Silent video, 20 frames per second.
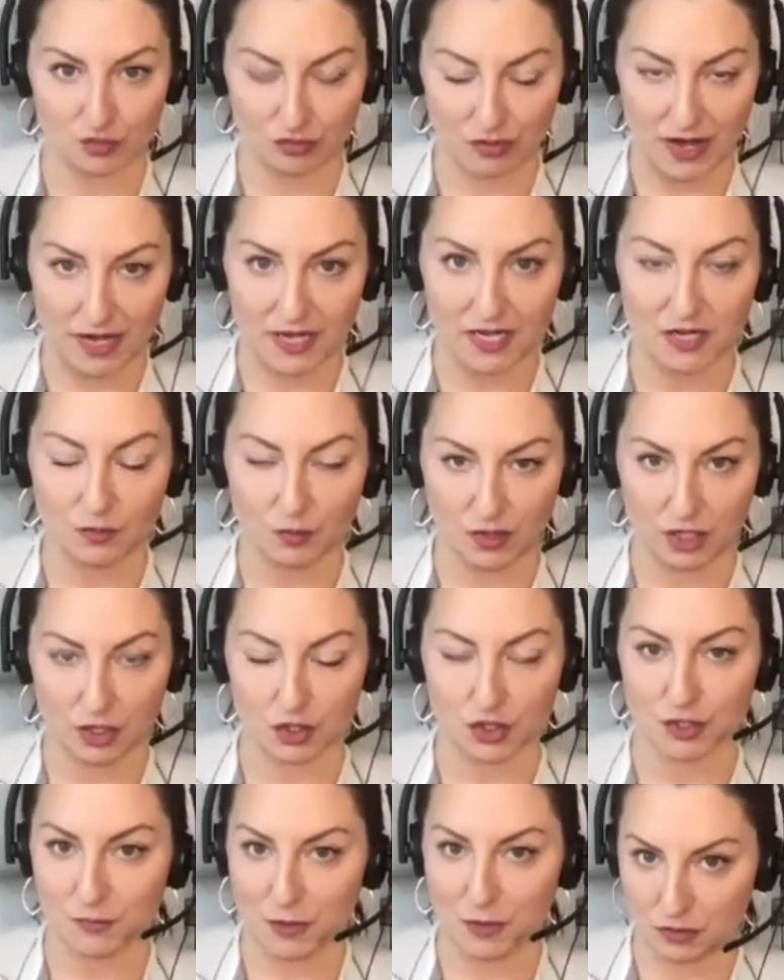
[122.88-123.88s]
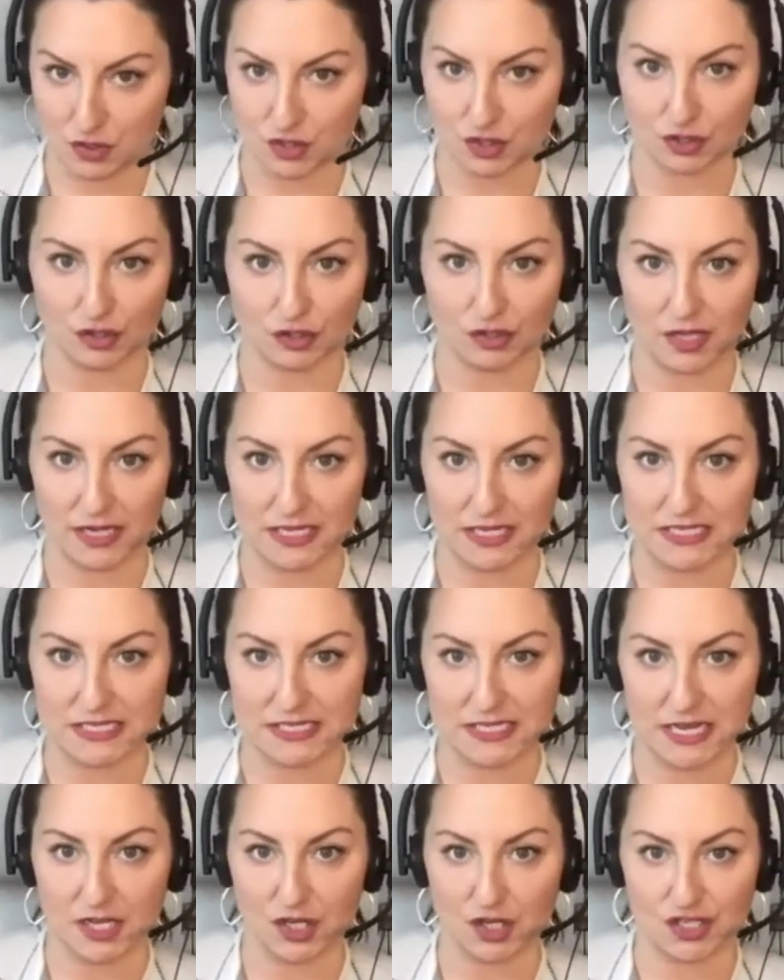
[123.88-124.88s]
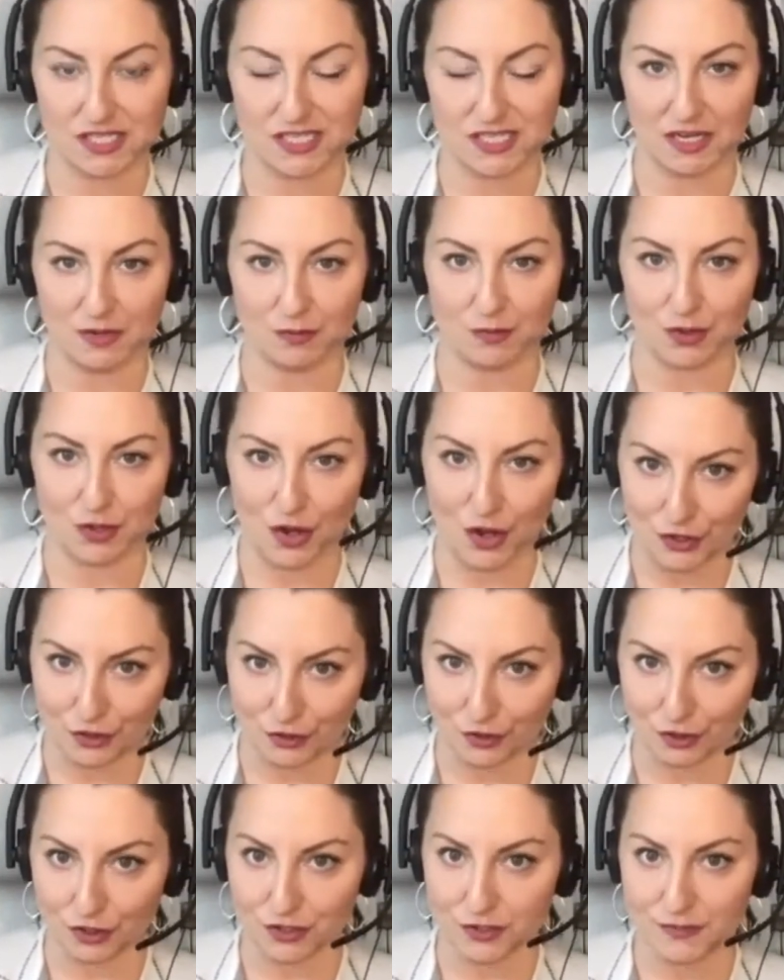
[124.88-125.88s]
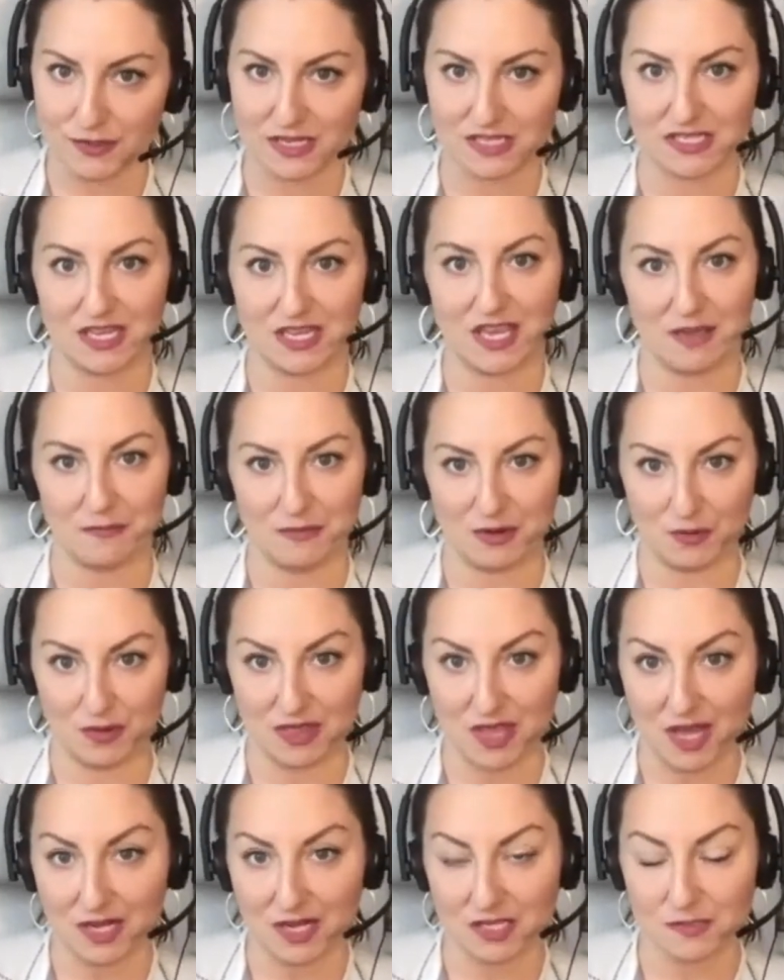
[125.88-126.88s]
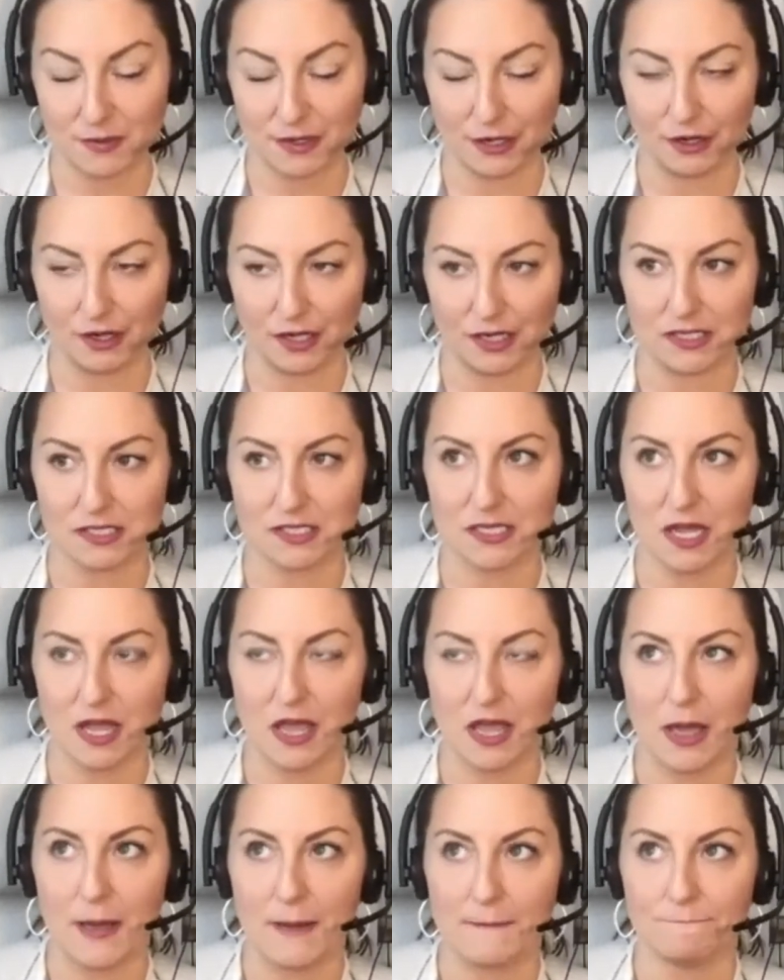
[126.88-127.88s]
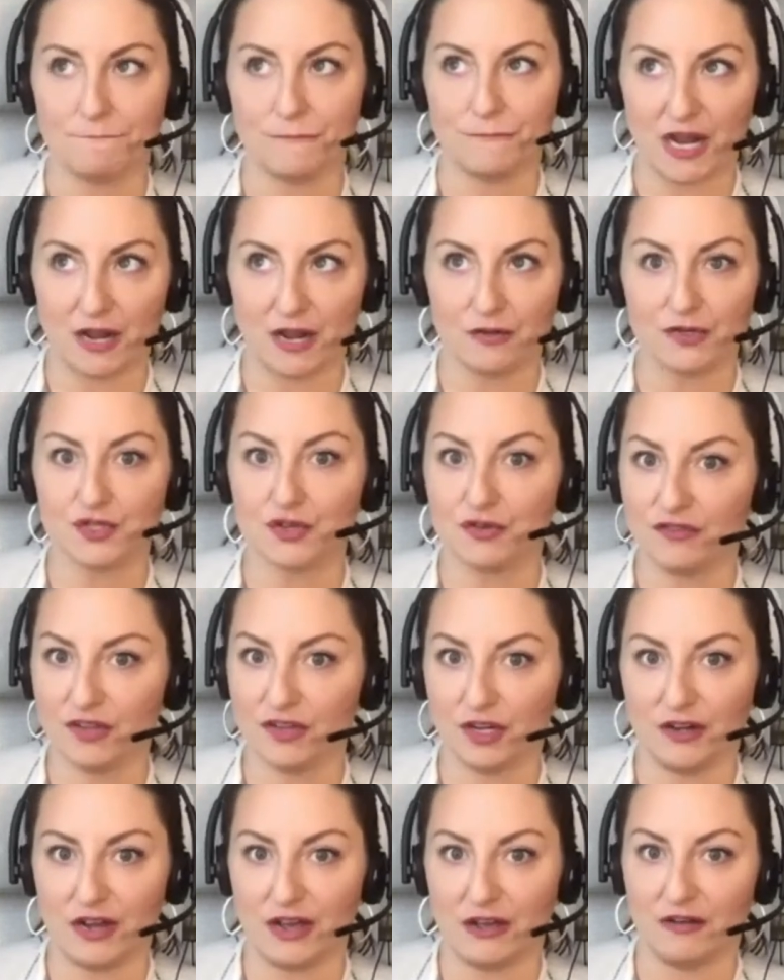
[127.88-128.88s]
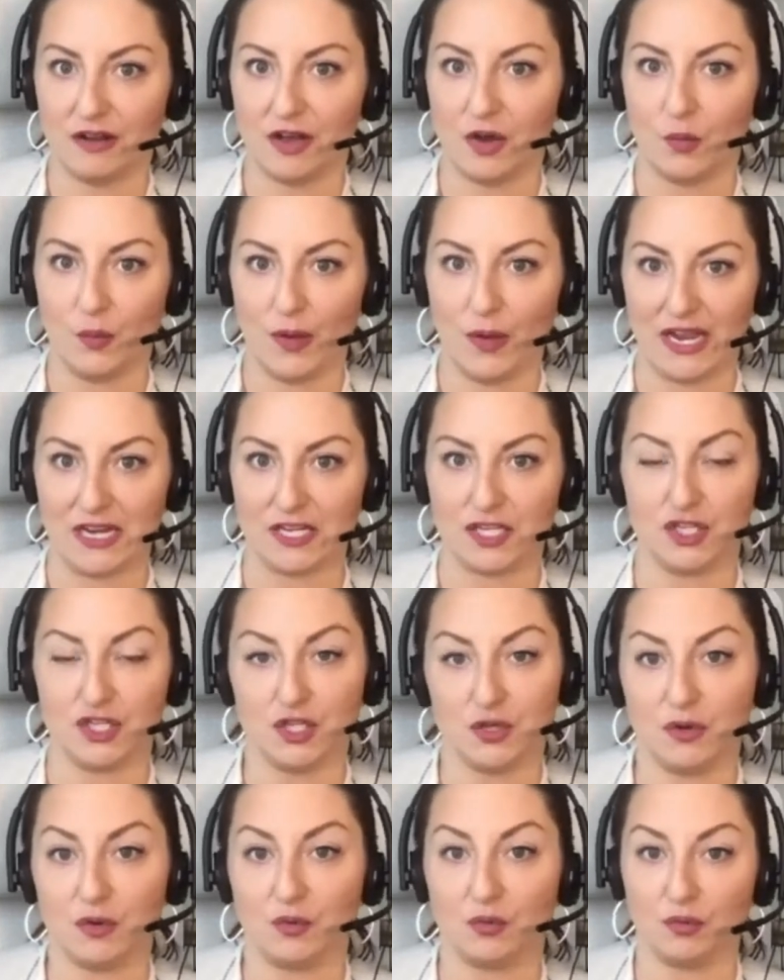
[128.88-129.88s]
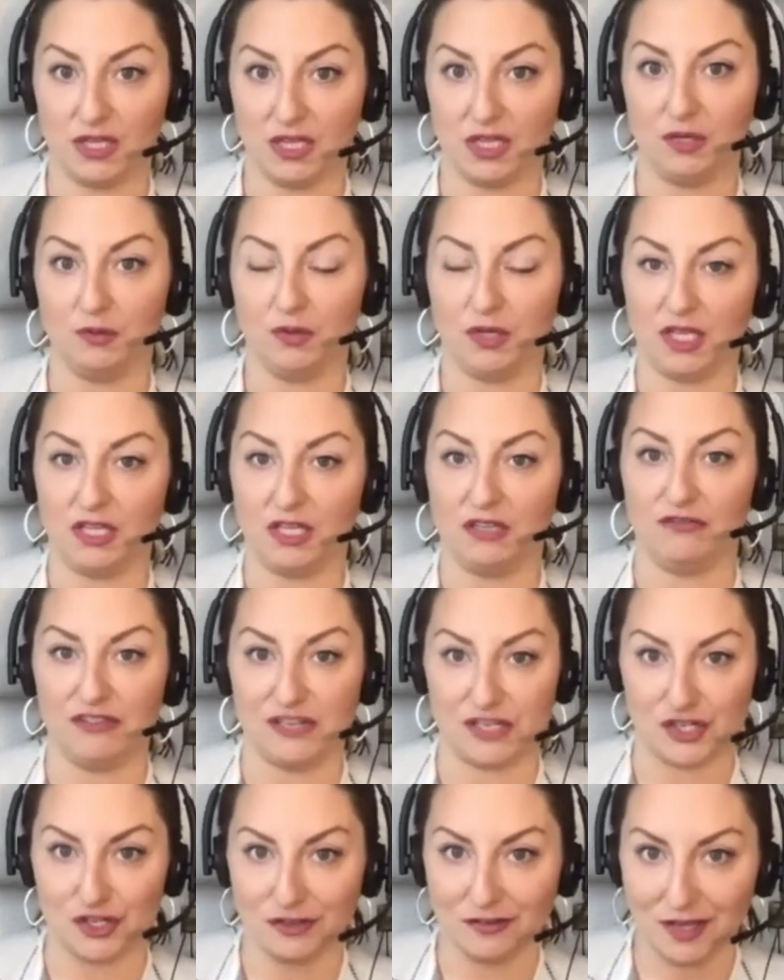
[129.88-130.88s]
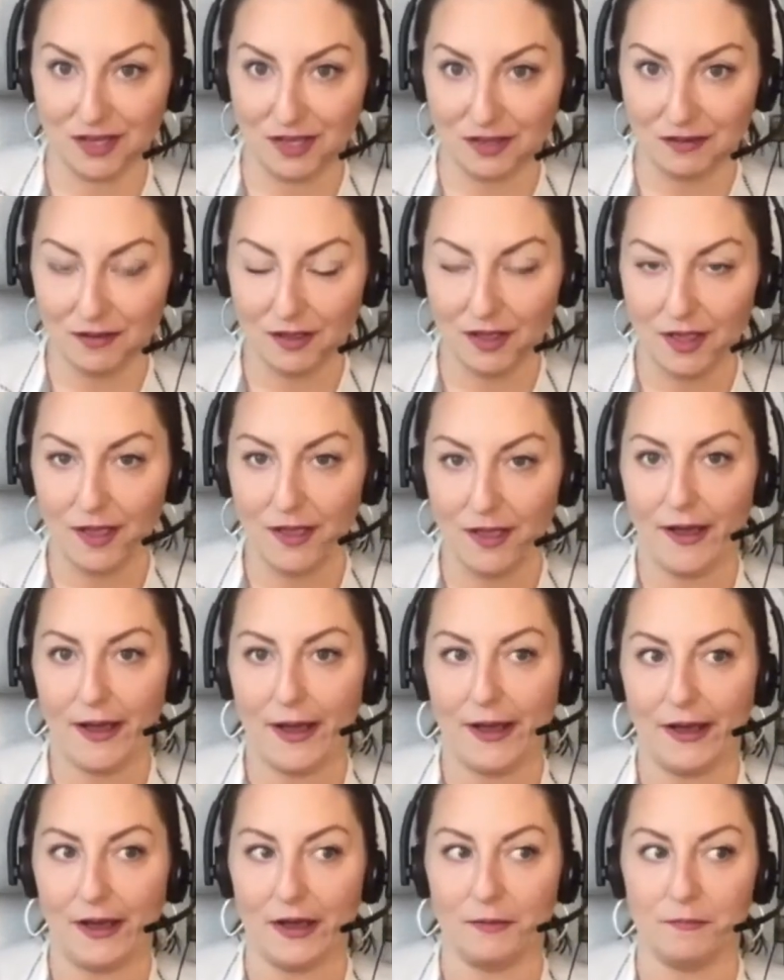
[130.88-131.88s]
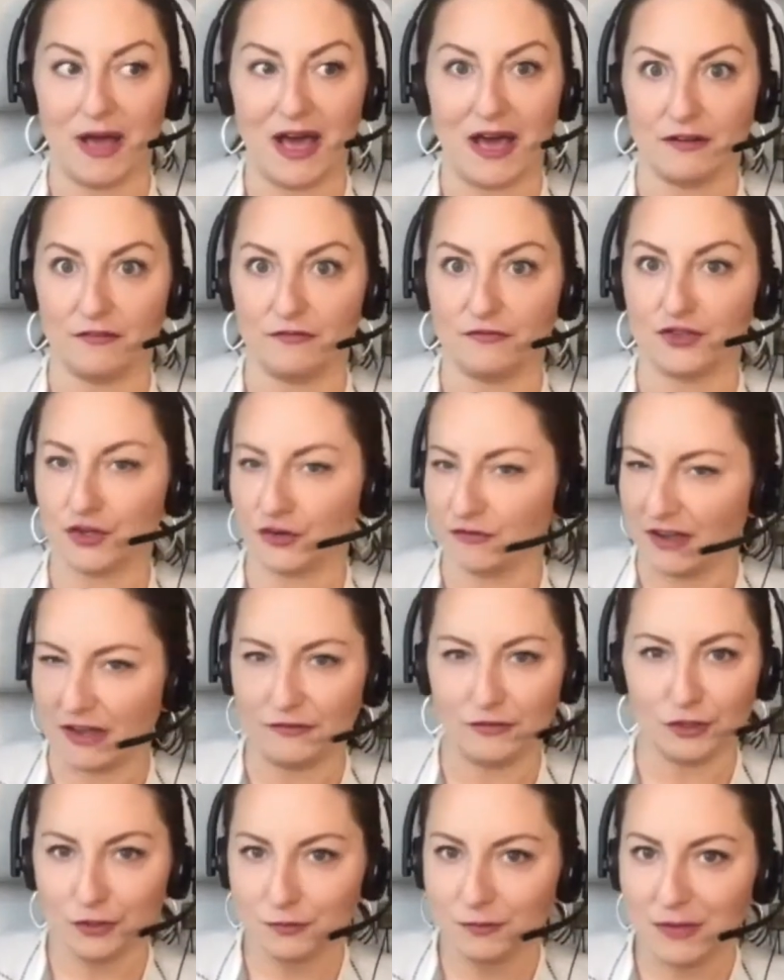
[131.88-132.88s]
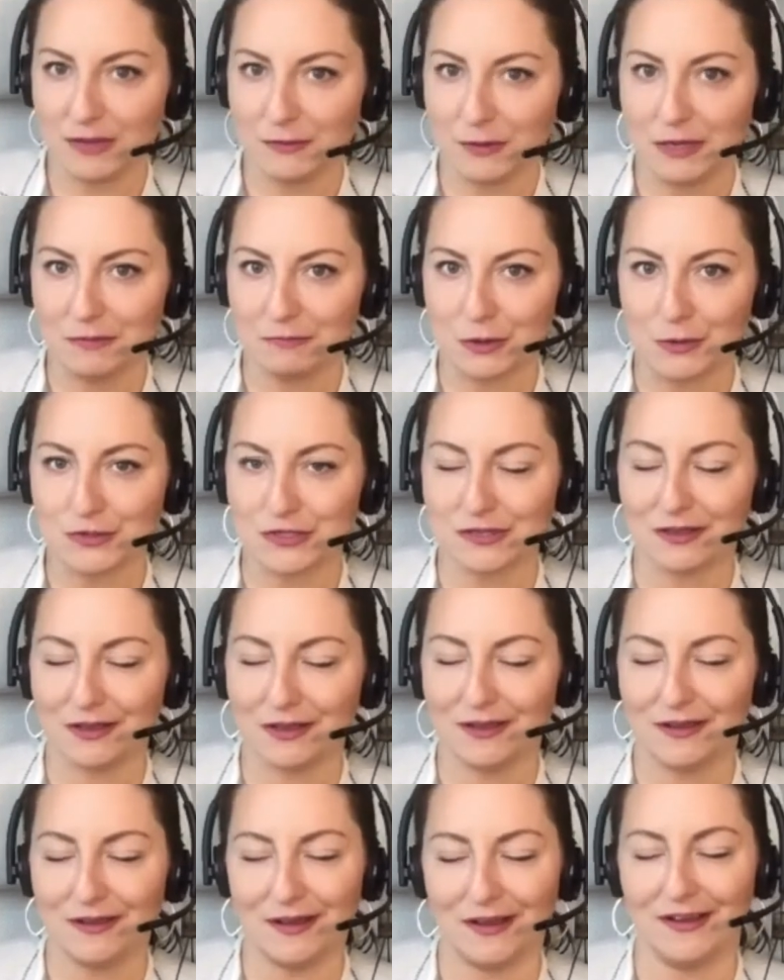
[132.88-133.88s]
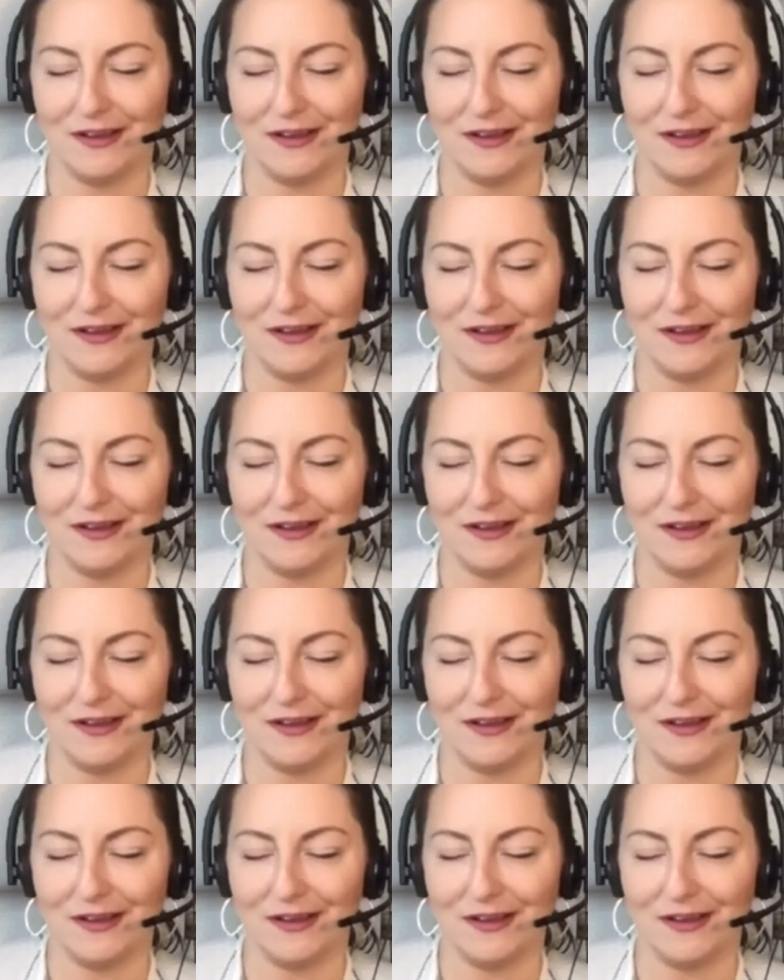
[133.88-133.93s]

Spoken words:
and what they're supposed to look like to stay in good standing with auditors, because I came in with that experience, but I also figured out a way to do it really, really efficiently, out of survival, maybe mostly,